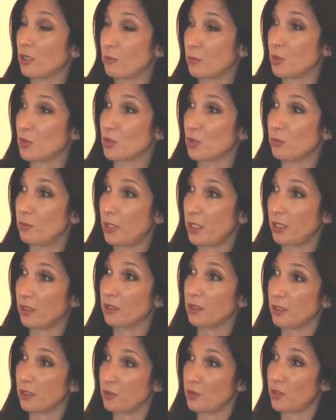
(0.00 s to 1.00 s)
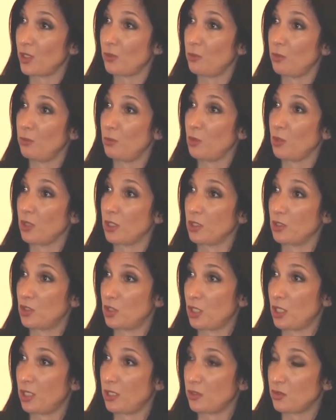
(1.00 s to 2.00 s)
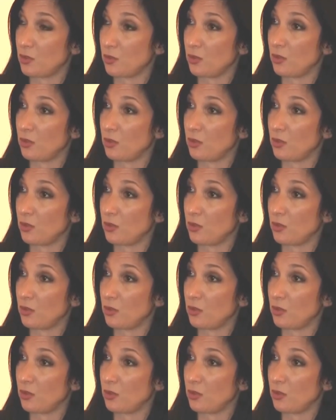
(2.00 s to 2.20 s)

commercial bank like a JP Morgan Chase